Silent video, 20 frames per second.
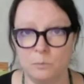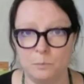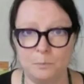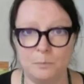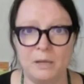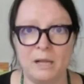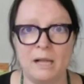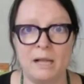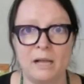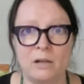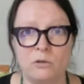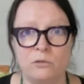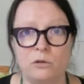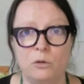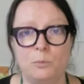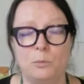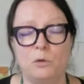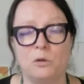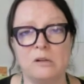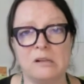Part of her
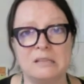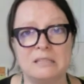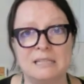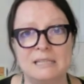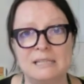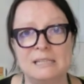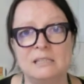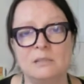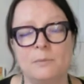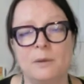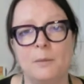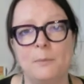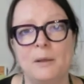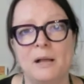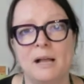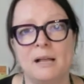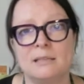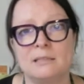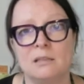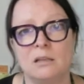podcast is about
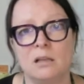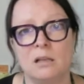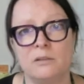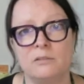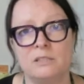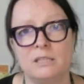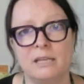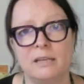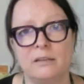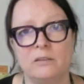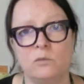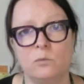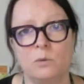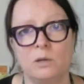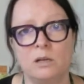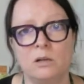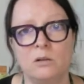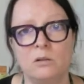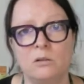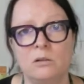past lives as
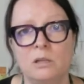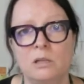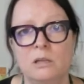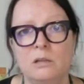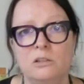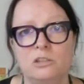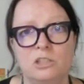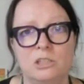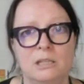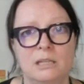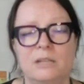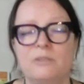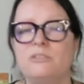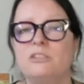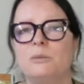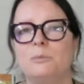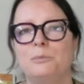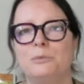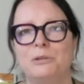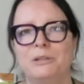well. She lives
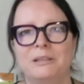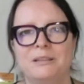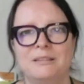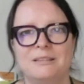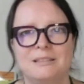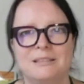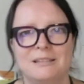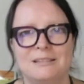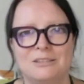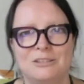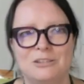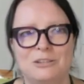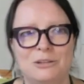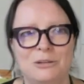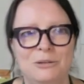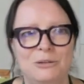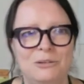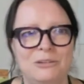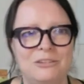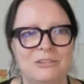and breathes it
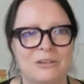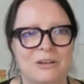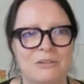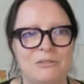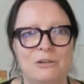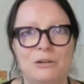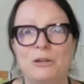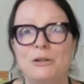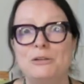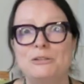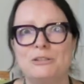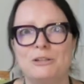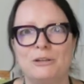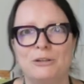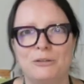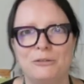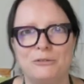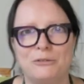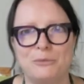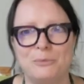too, so I've learned a
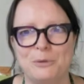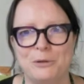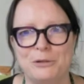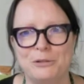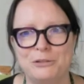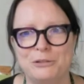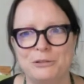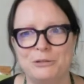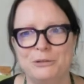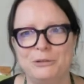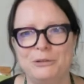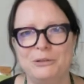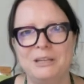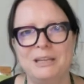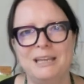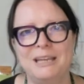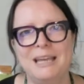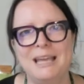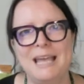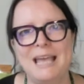lot from her too.
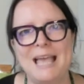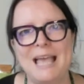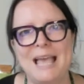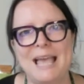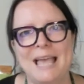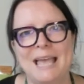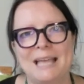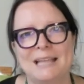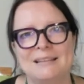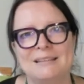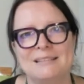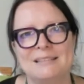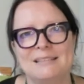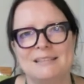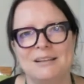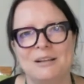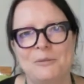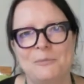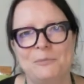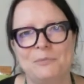And
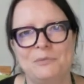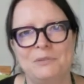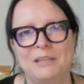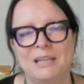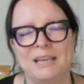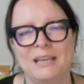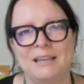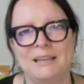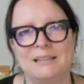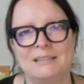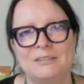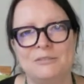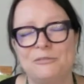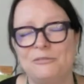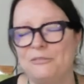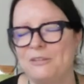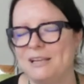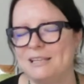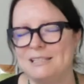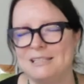yeah, it's a
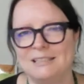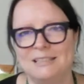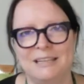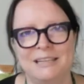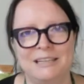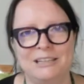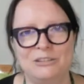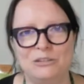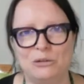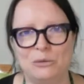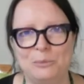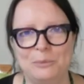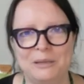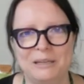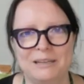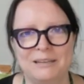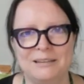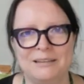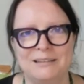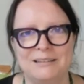fascinating
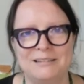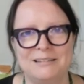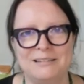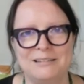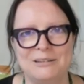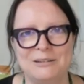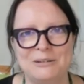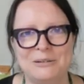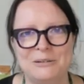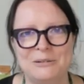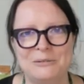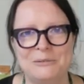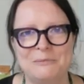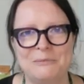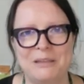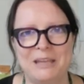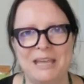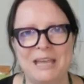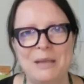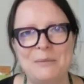topic. So
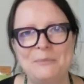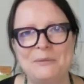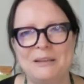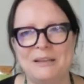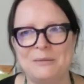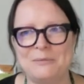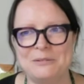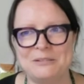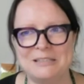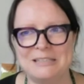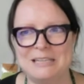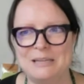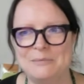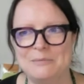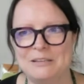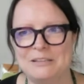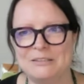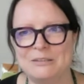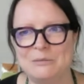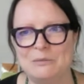happy to keep
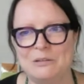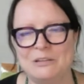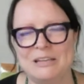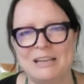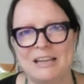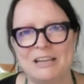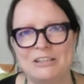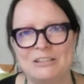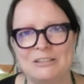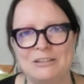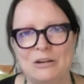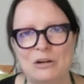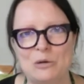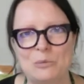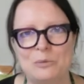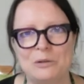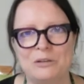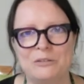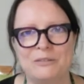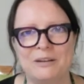this communication
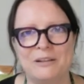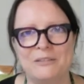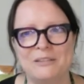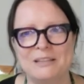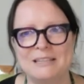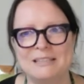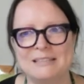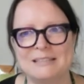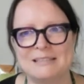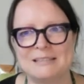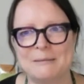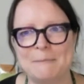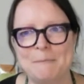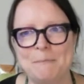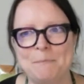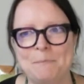open around this.